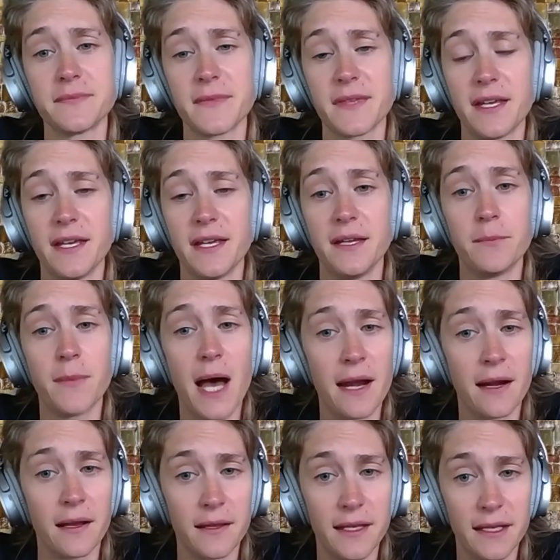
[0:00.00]
in
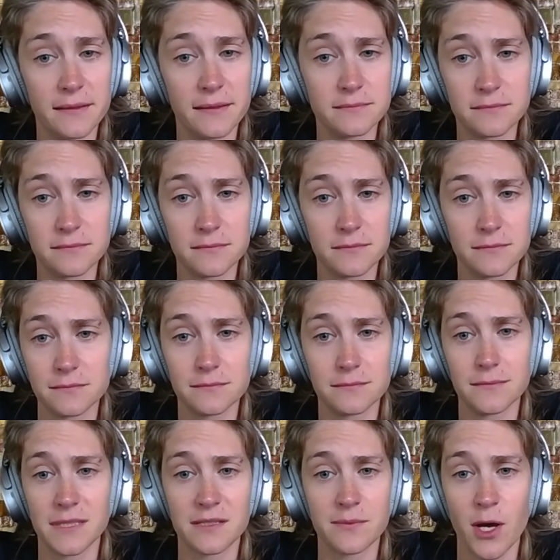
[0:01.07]
modeling
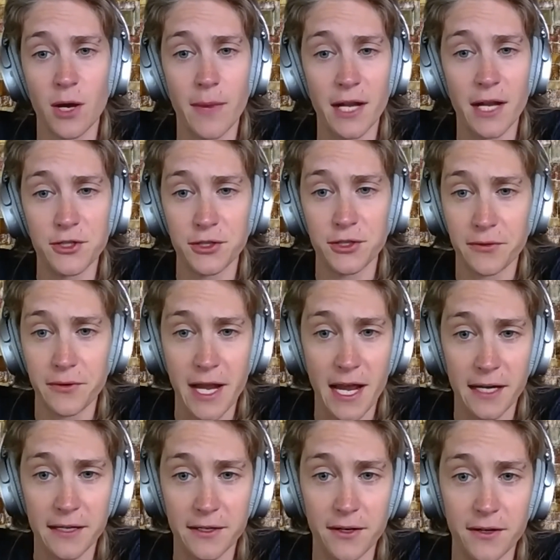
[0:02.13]
small modular
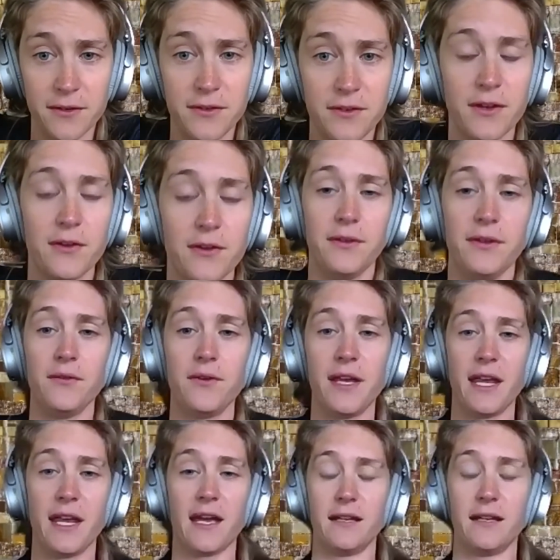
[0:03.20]
reactors. You know, you
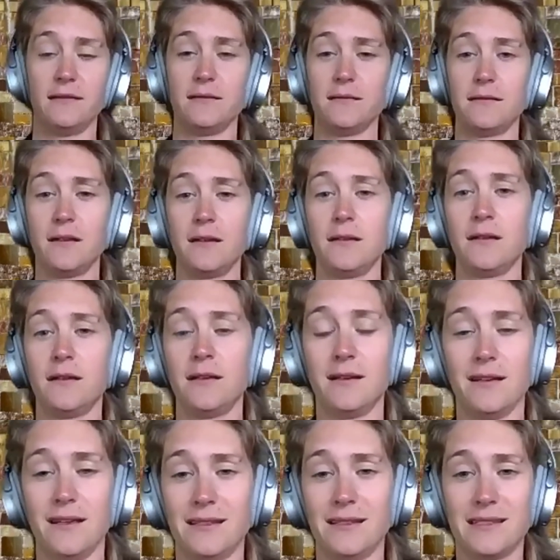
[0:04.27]
can't,
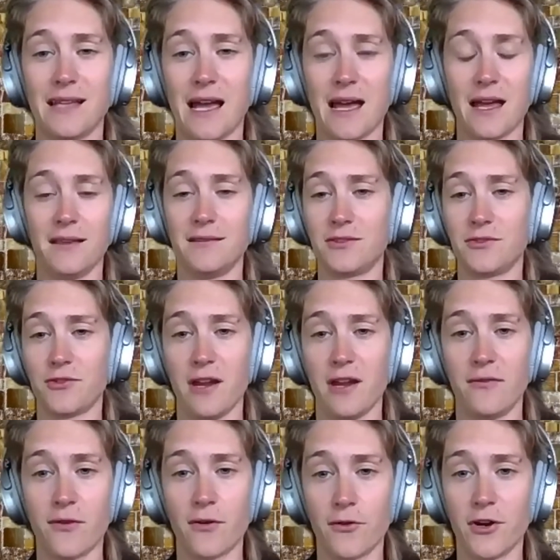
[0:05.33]
it's not
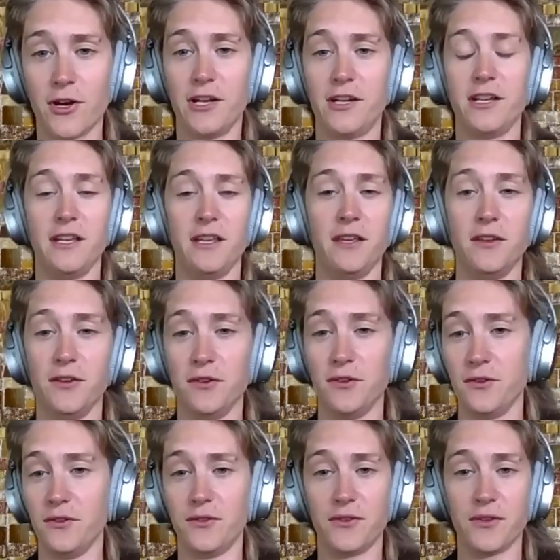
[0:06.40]
straightforward to
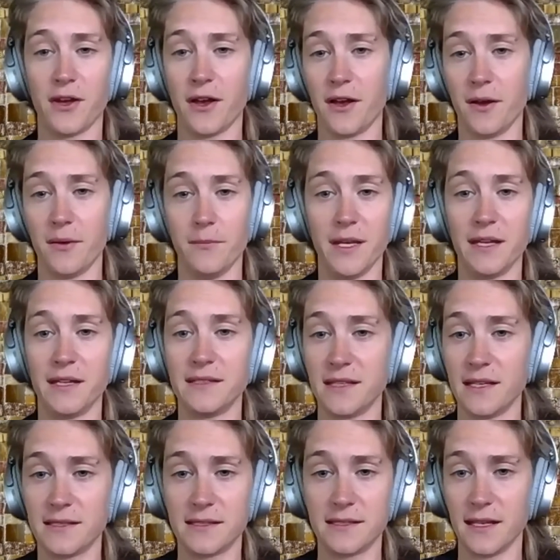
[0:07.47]
use
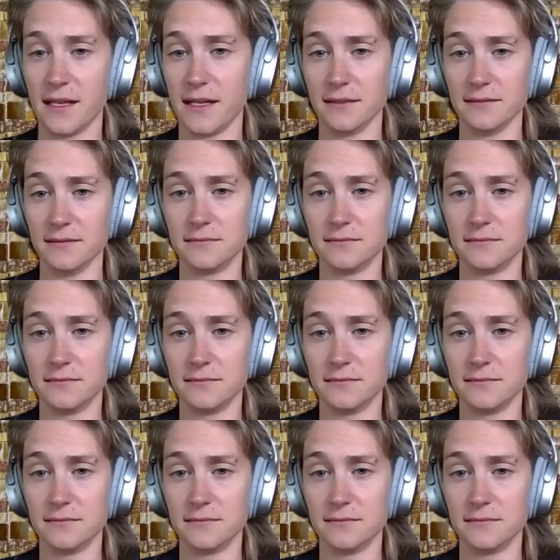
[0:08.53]
existing